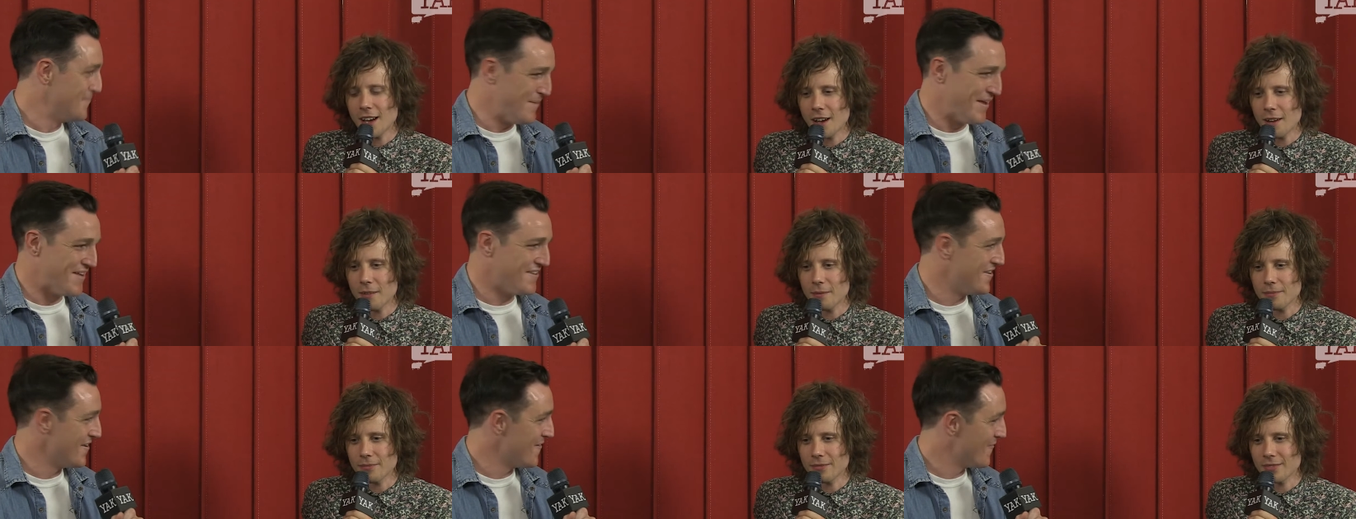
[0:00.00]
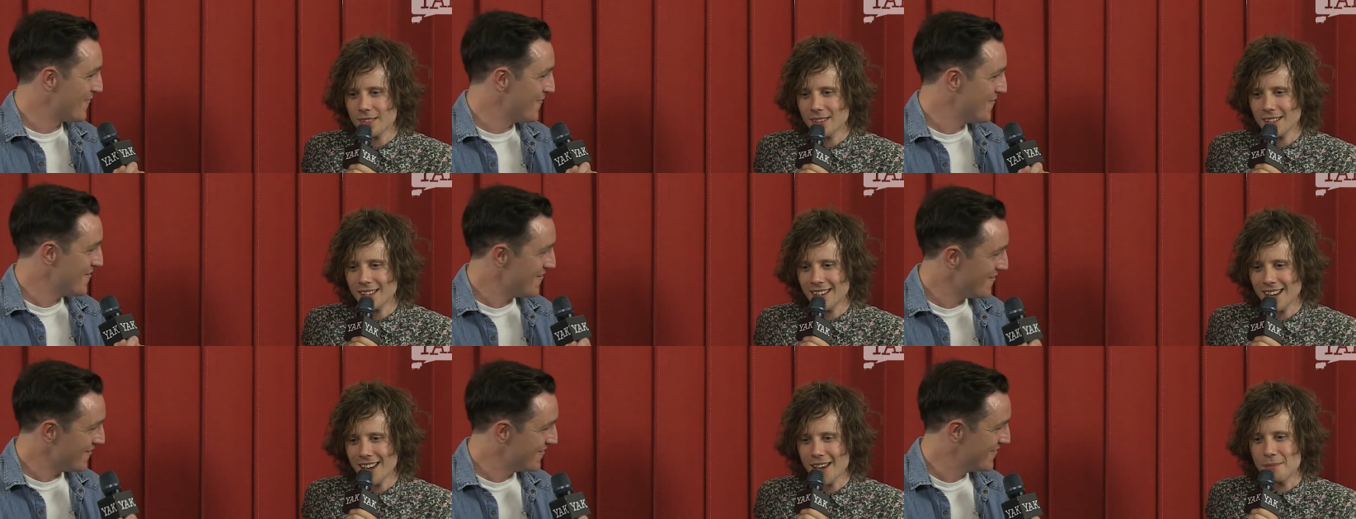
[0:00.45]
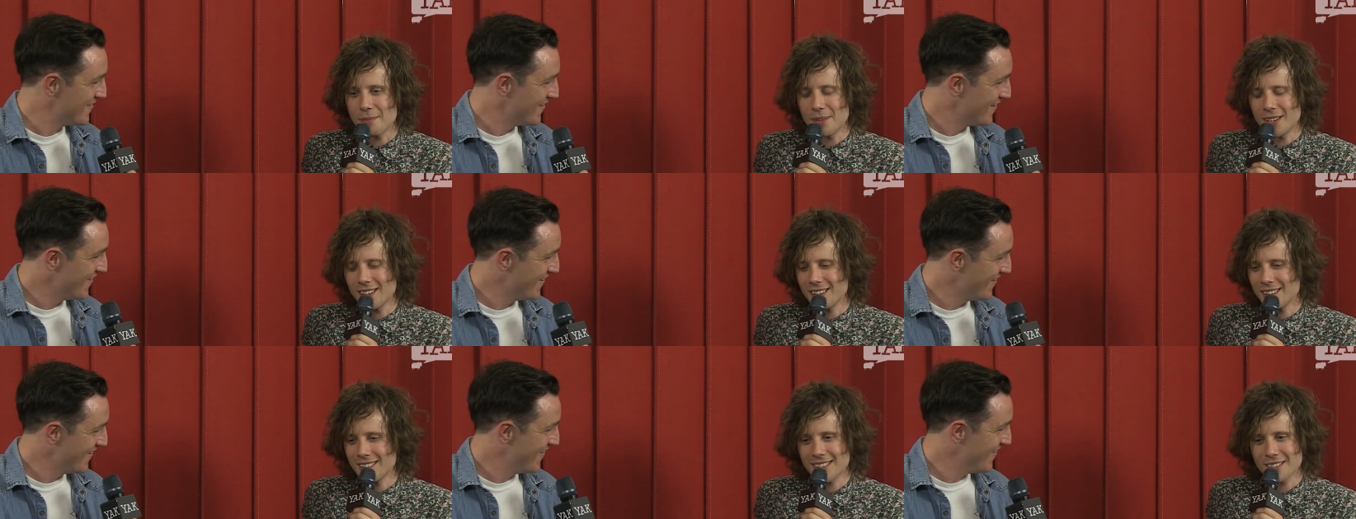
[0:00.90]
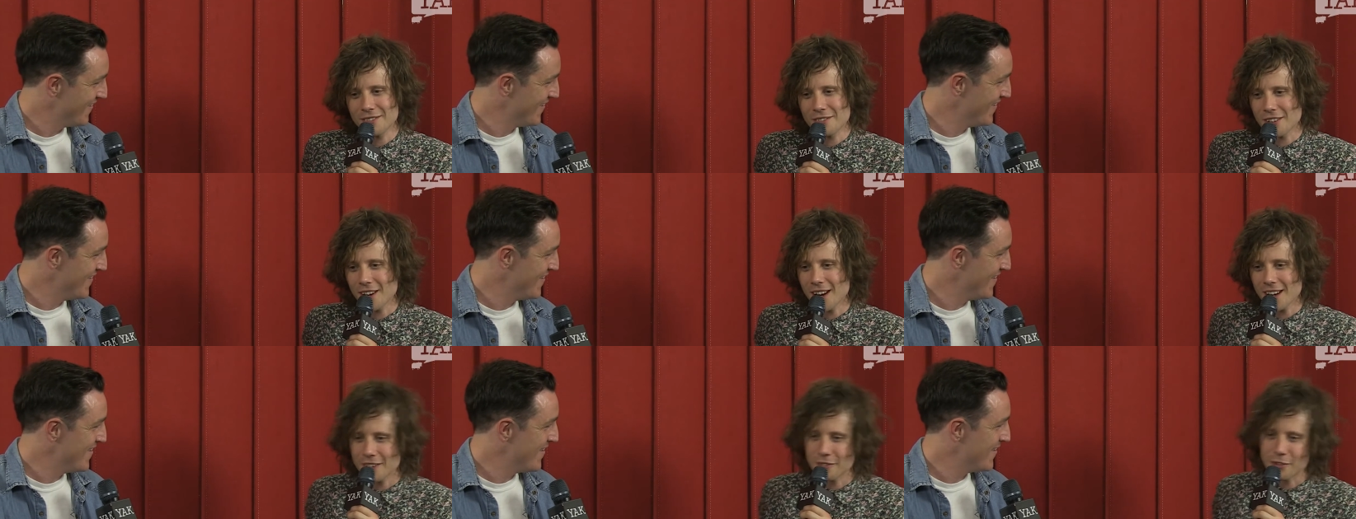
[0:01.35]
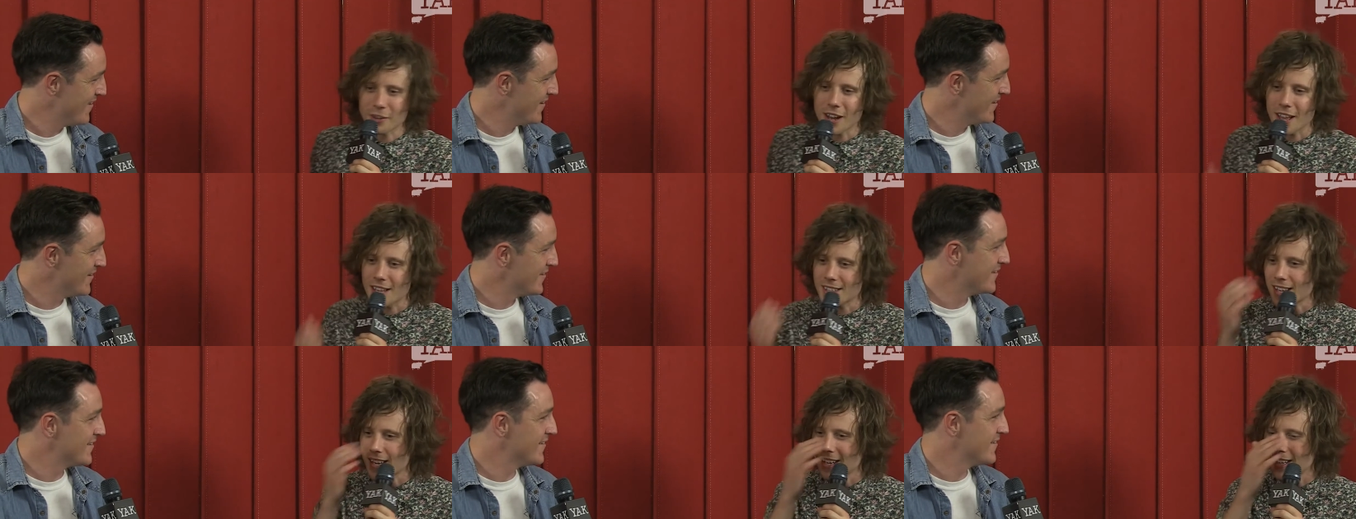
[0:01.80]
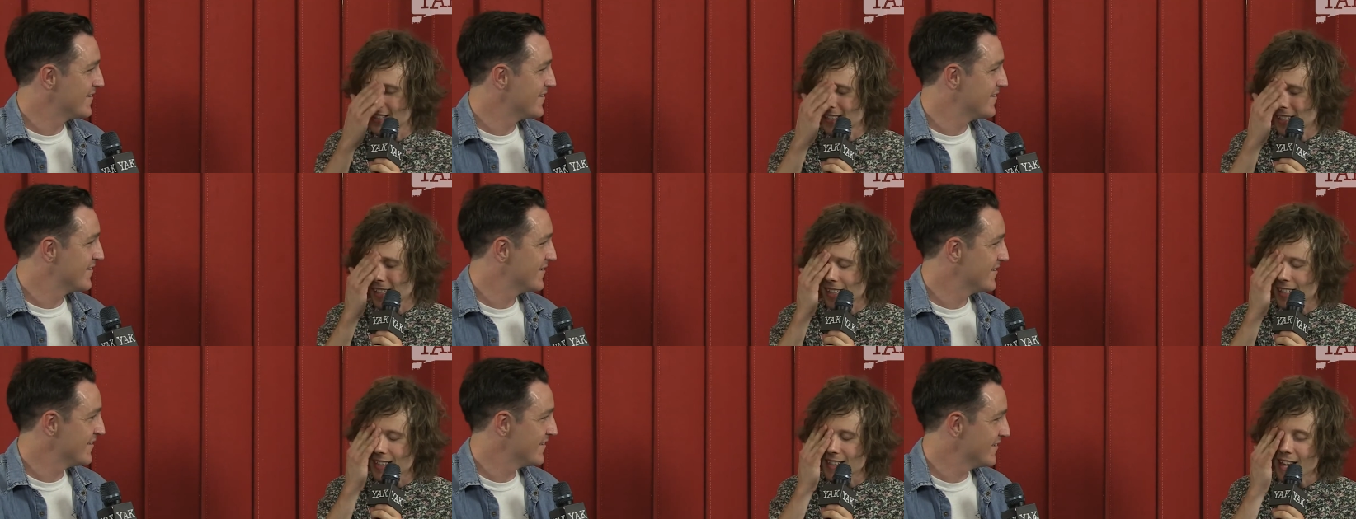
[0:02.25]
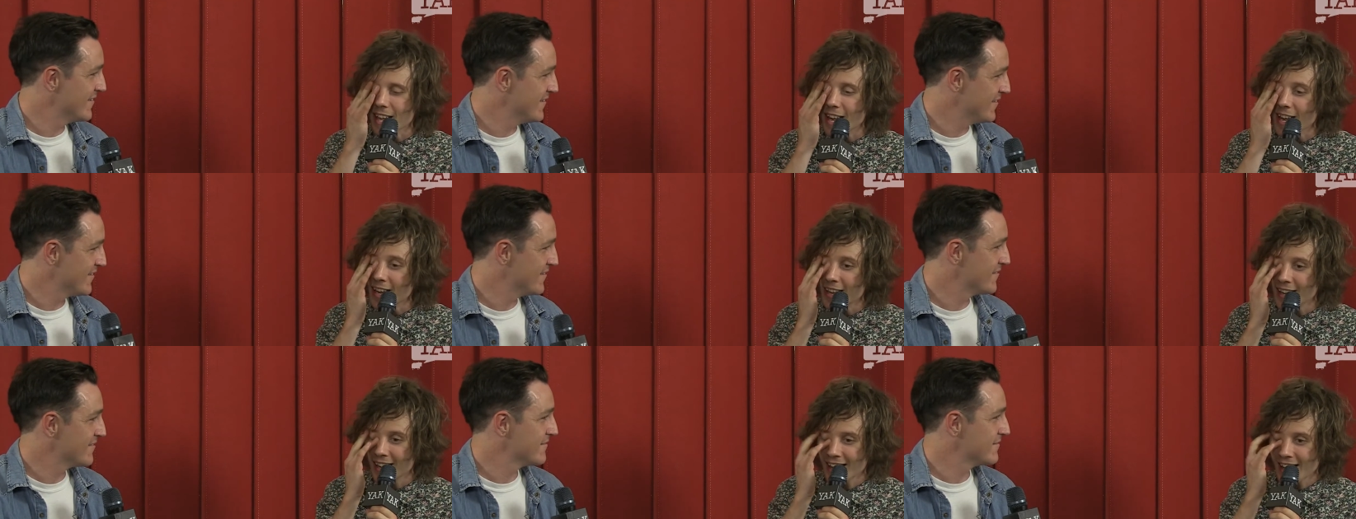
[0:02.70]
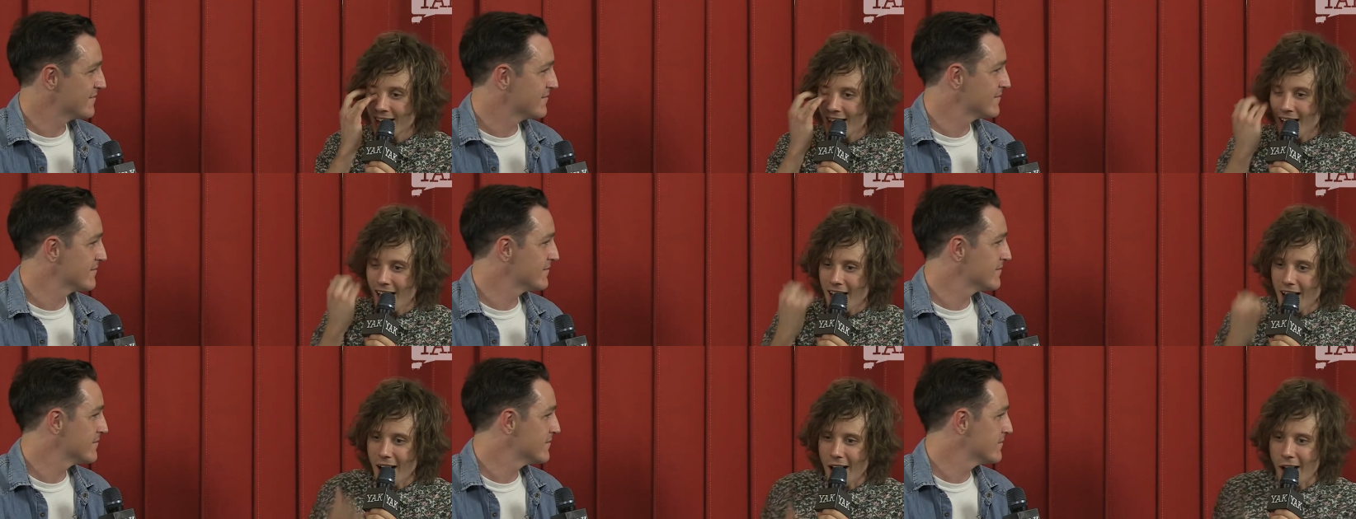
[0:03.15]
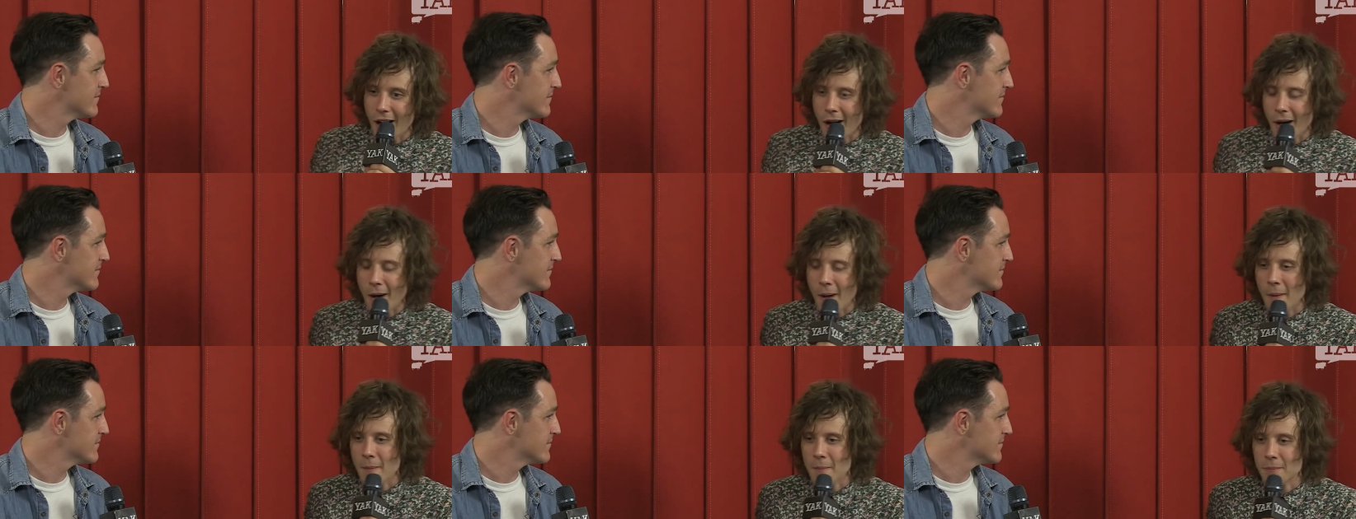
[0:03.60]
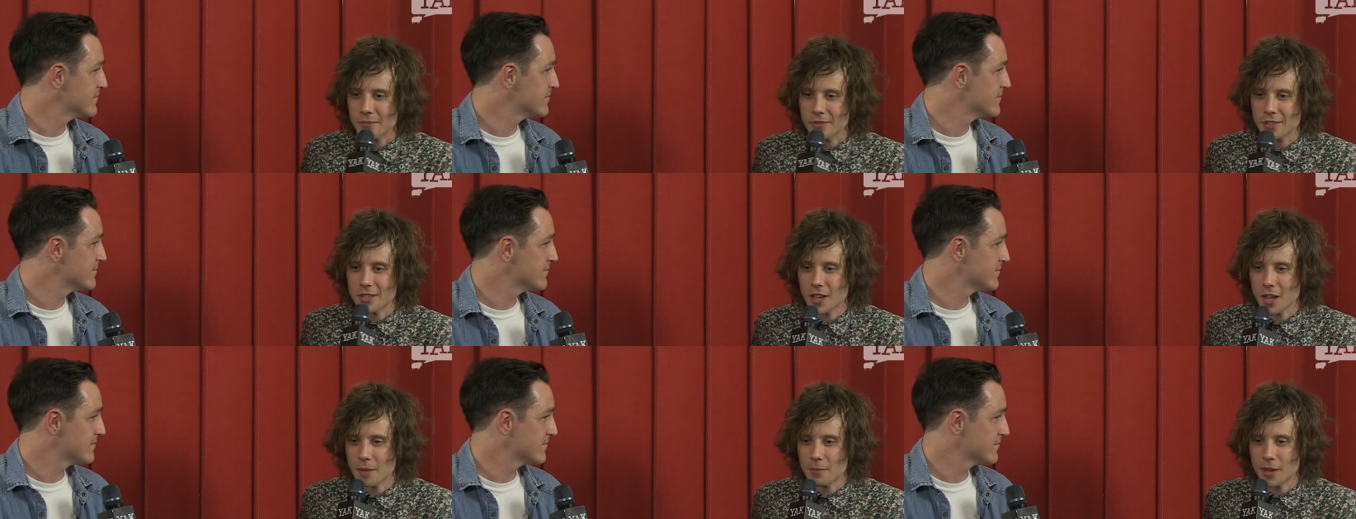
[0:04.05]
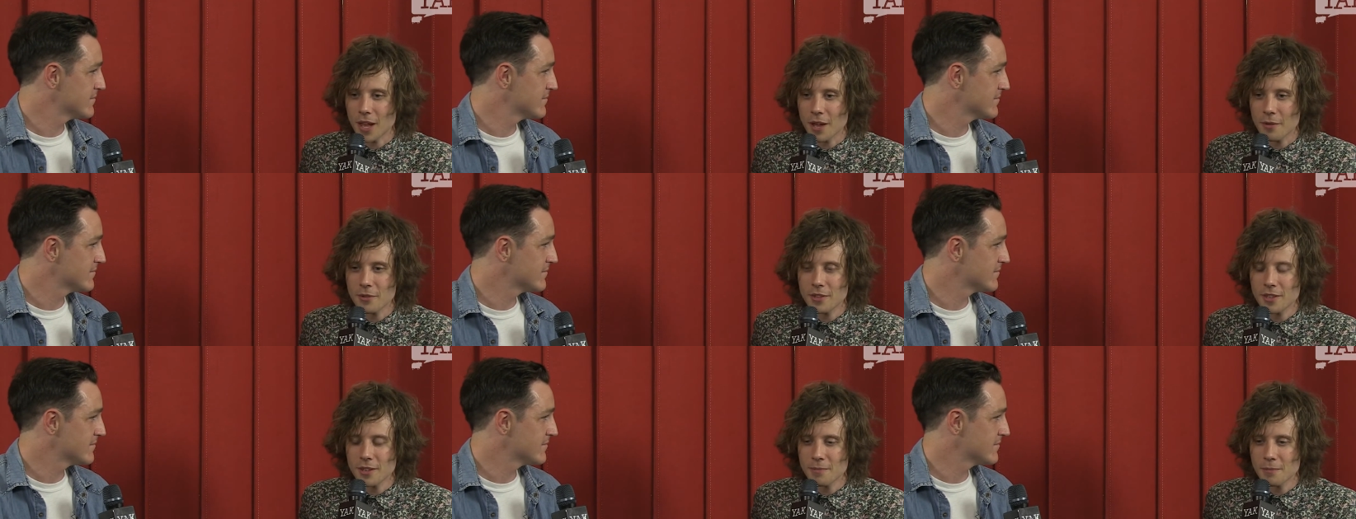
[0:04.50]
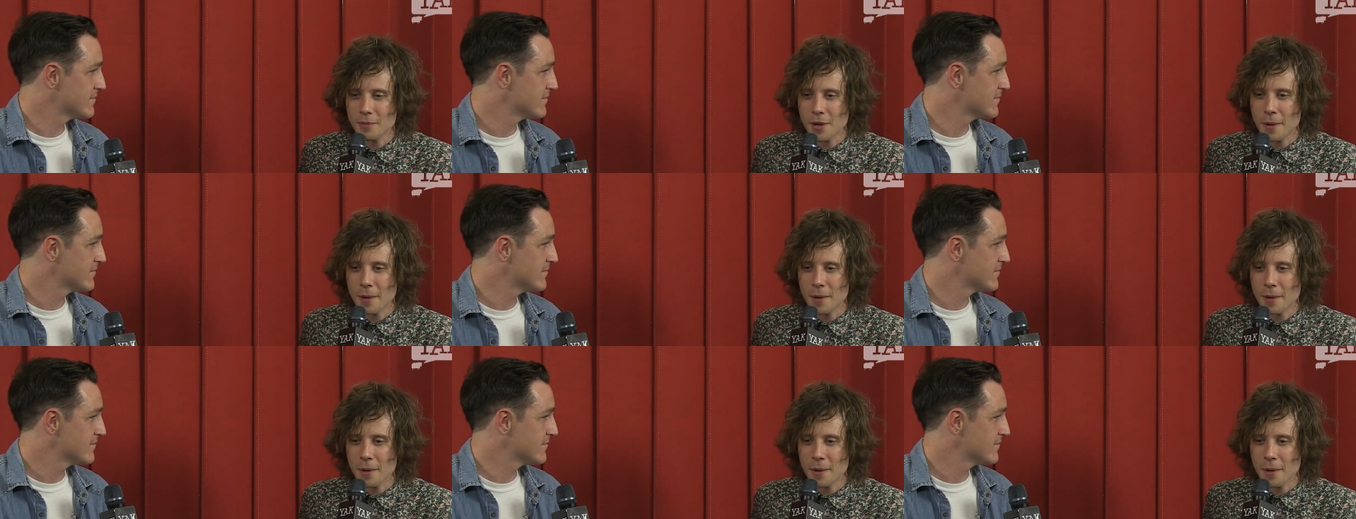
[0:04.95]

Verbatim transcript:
Speaker 1: a bit um, different. Yeah, a bit different. I didn't realize they did gigs there um, till I played with them.